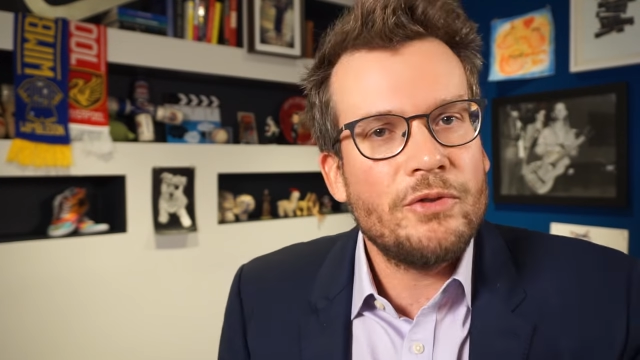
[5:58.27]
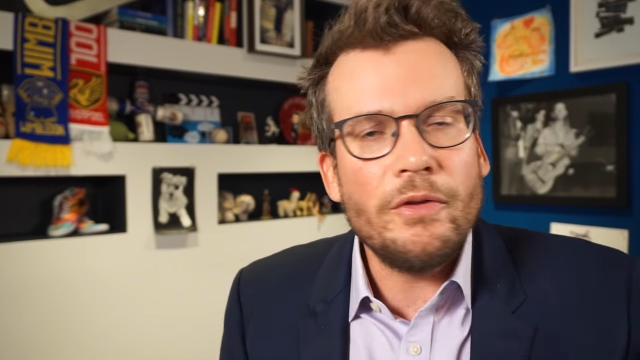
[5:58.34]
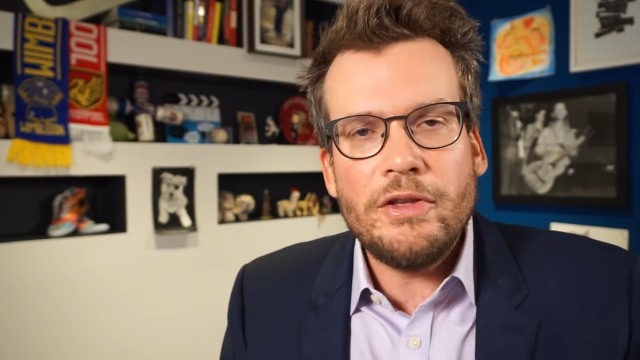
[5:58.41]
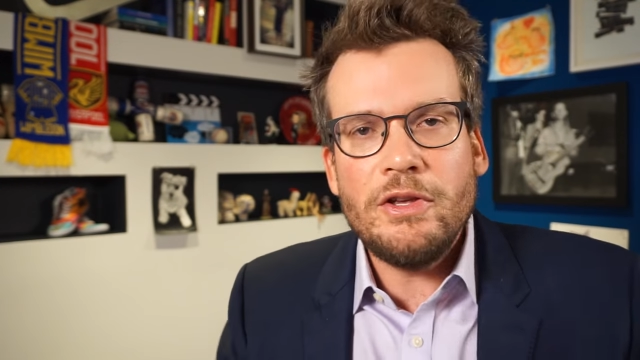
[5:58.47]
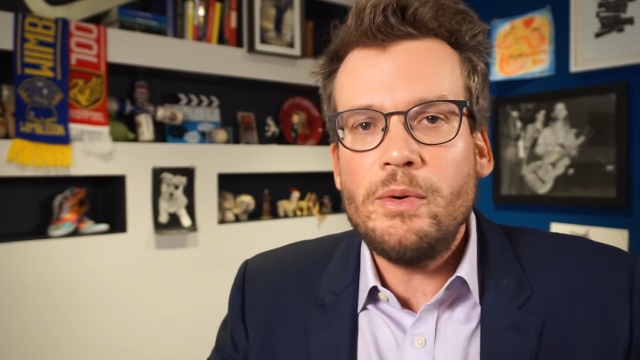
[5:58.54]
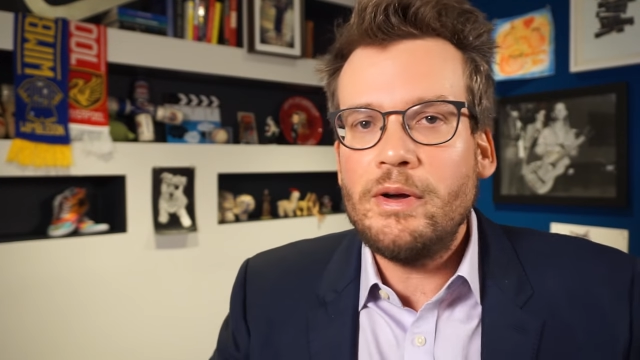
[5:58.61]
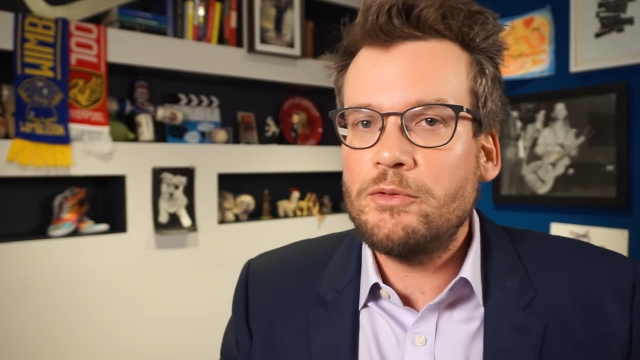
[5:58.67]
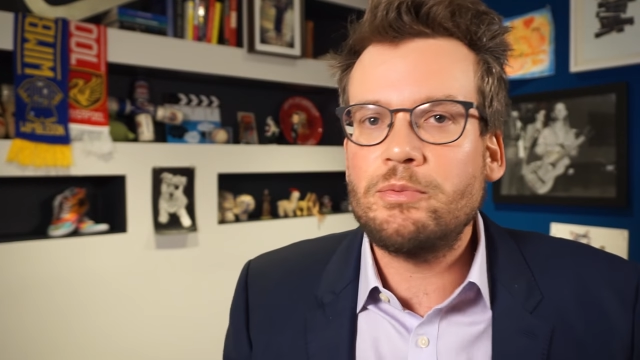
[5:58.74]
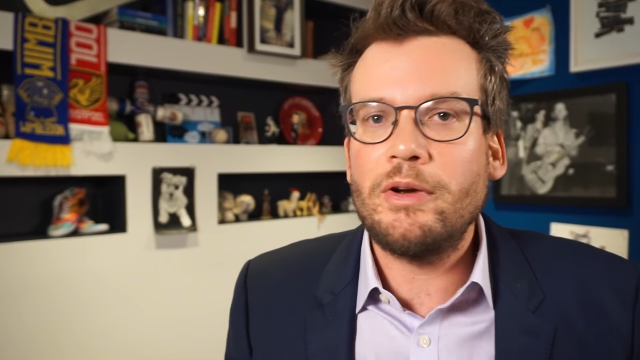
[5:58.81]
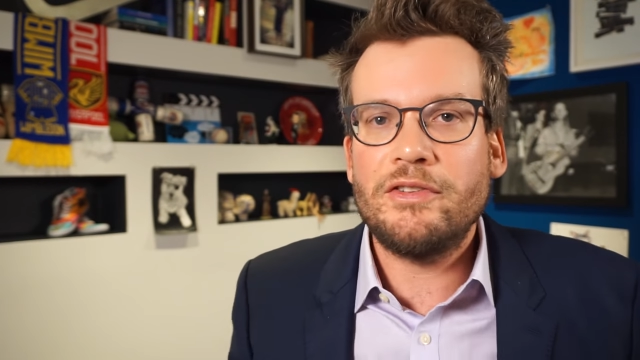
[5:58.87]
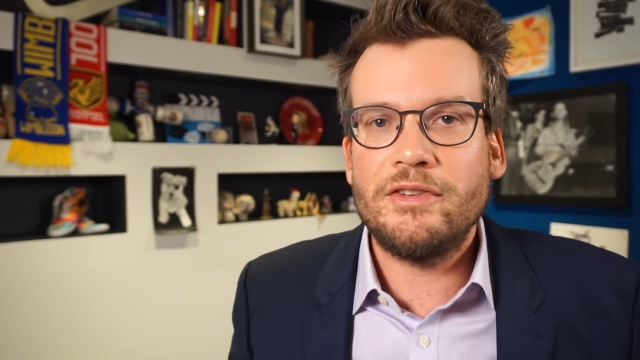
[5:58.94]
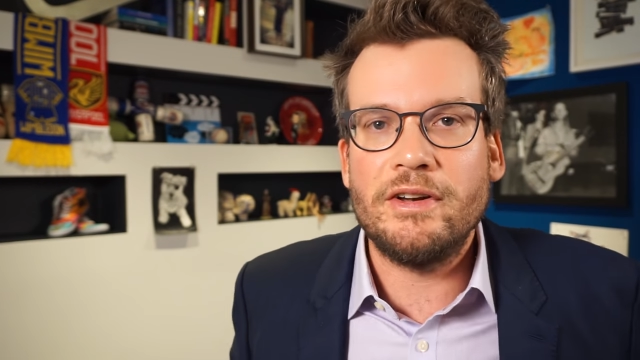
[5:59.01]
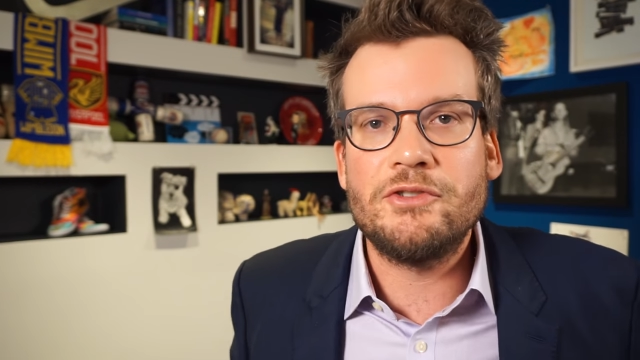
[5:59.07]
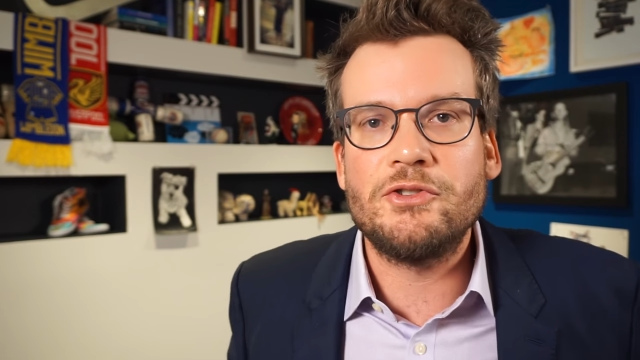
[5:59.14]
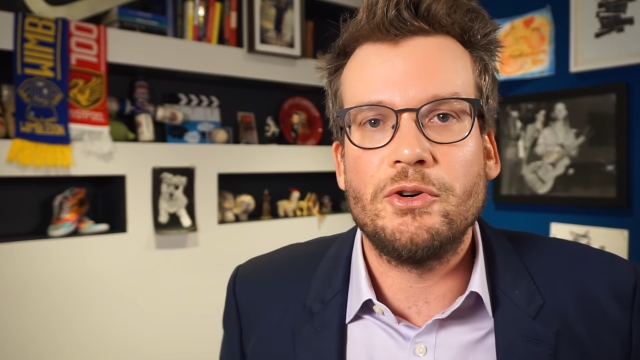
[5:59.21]
So the U S
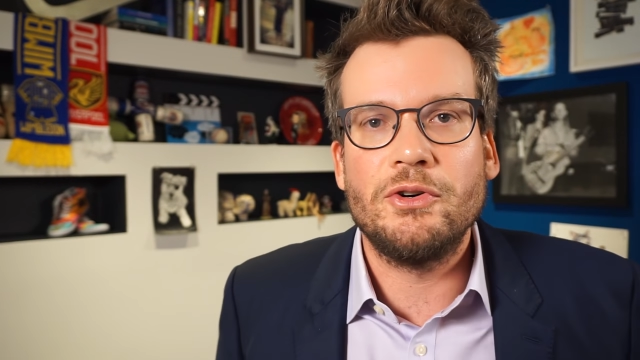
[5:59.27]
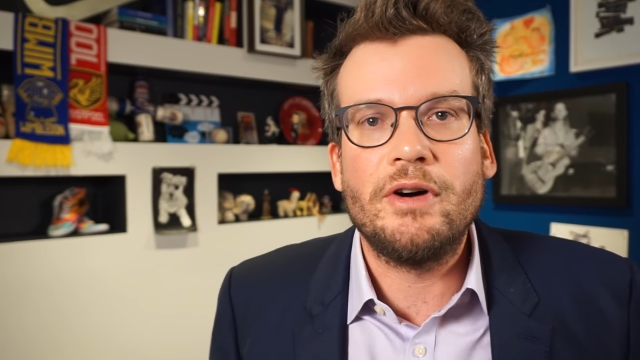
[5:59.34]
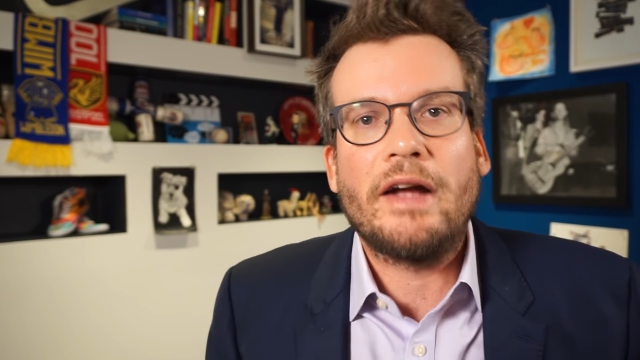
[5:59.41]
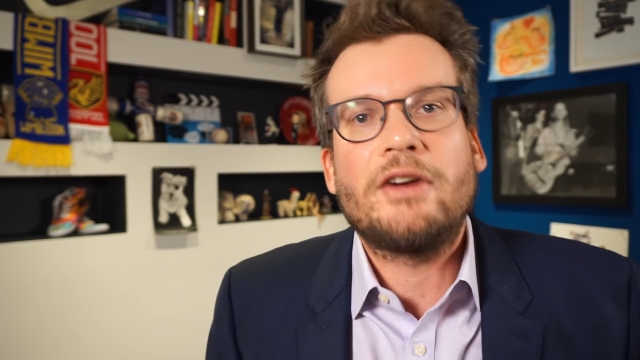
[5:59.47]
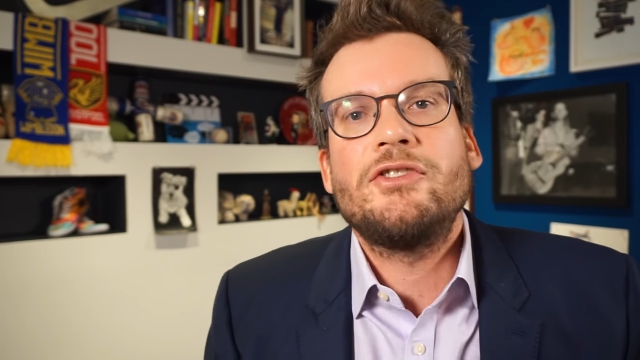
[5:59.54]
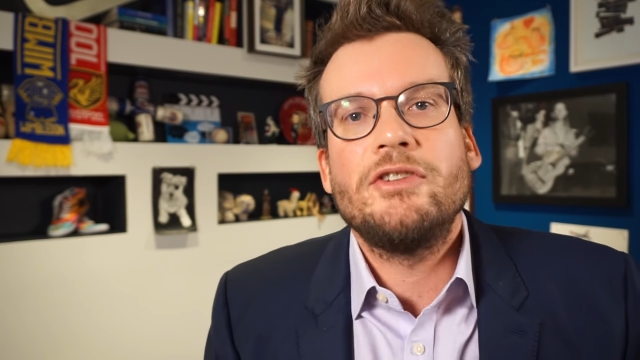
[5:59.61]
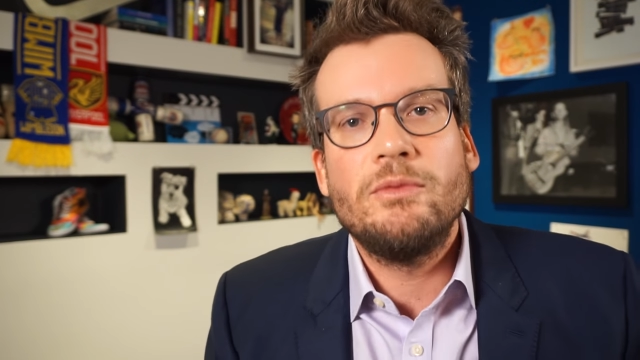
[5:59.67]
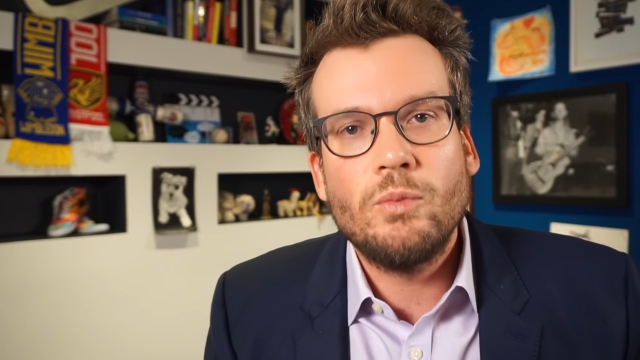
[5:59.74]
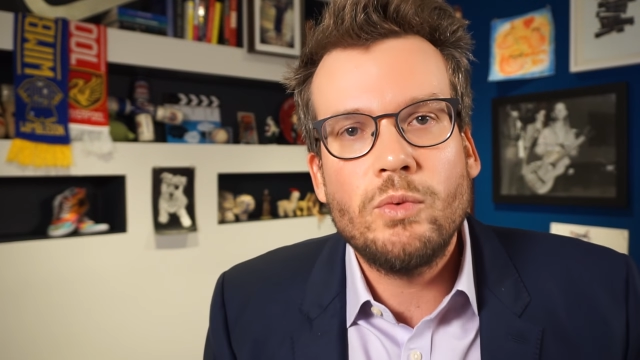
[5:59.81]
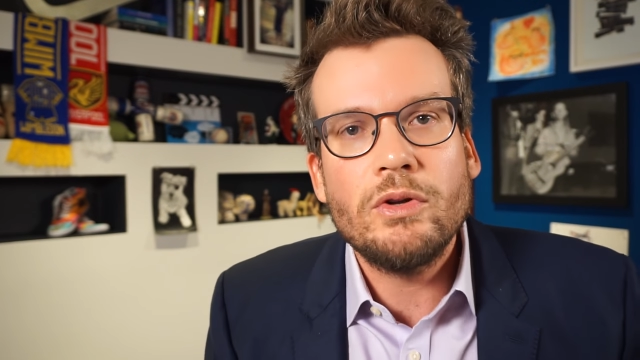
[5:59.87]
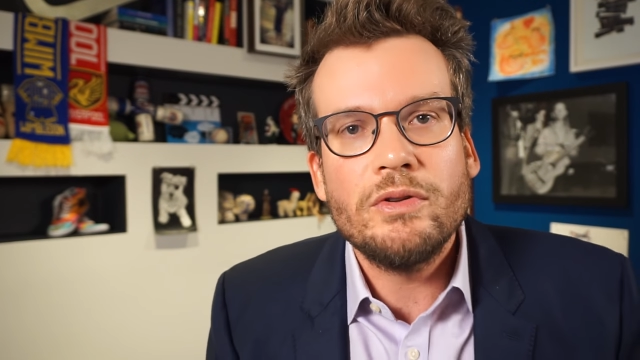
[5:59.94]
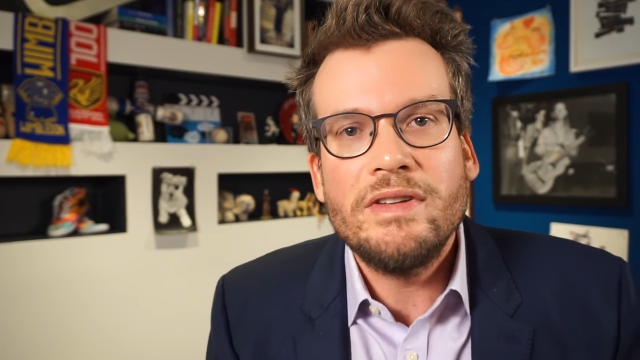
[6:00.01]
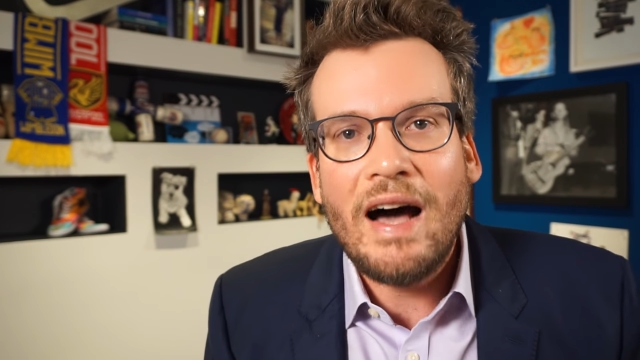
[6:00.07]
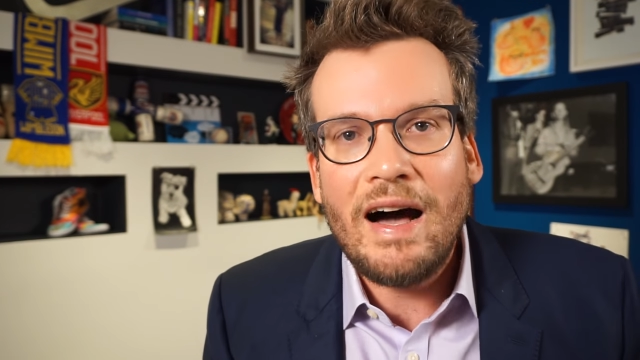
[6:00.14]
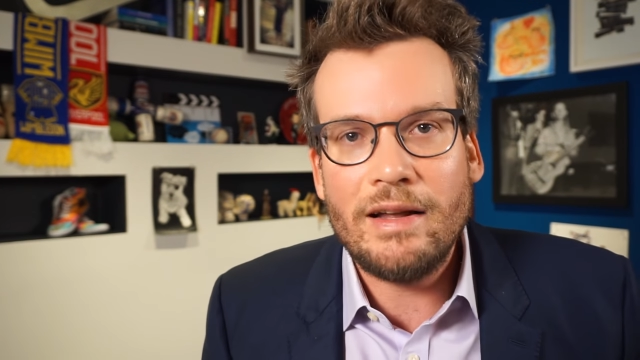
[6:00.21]
presidential election
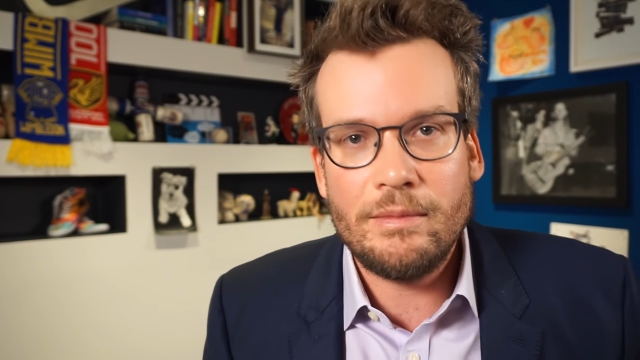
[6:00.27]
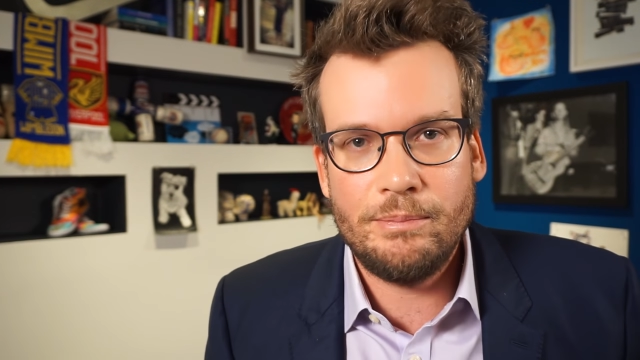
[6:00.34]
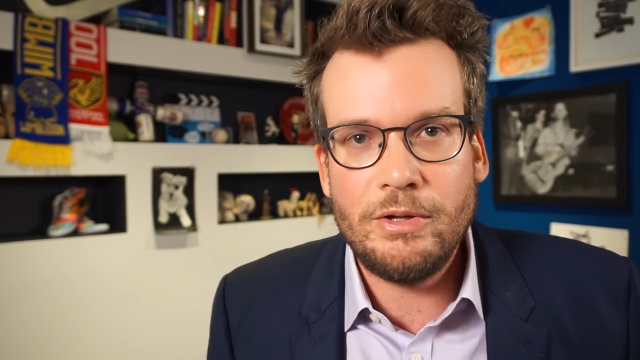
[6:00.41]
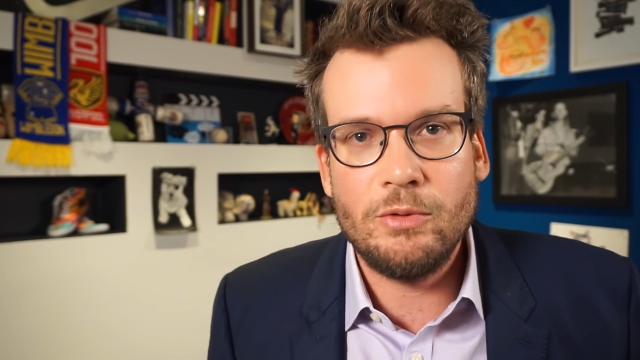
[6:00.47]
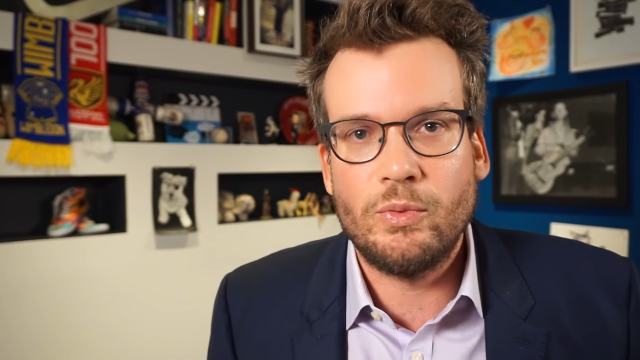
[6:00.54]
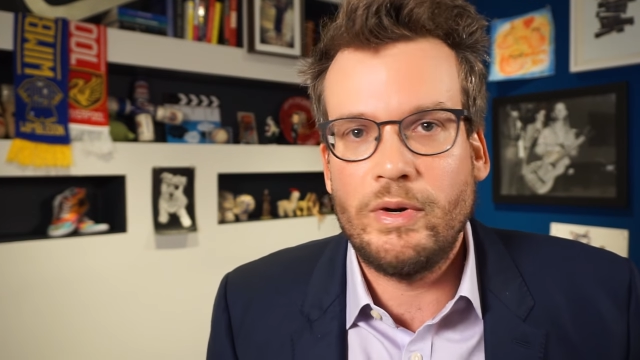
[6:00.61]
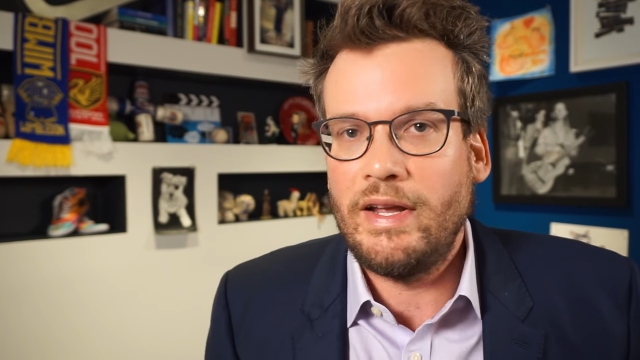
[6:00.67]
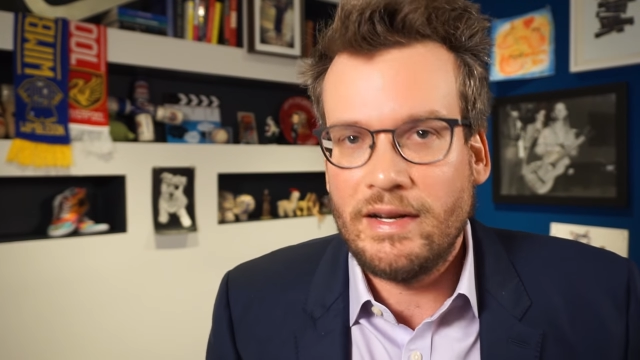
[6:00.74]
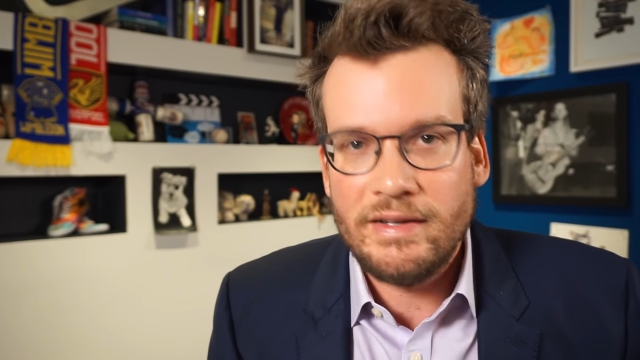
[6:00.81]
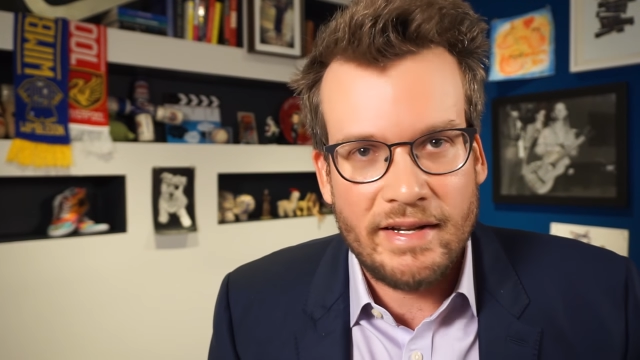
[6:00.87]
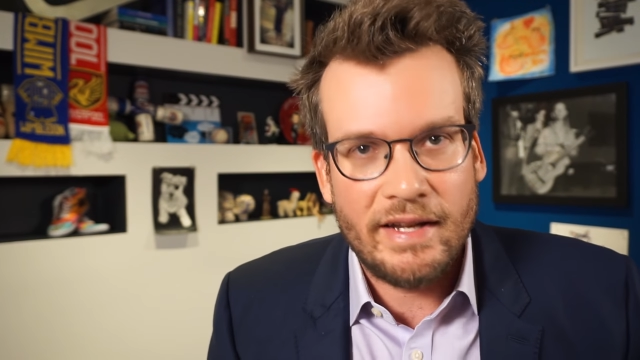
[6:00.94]
will not be rigged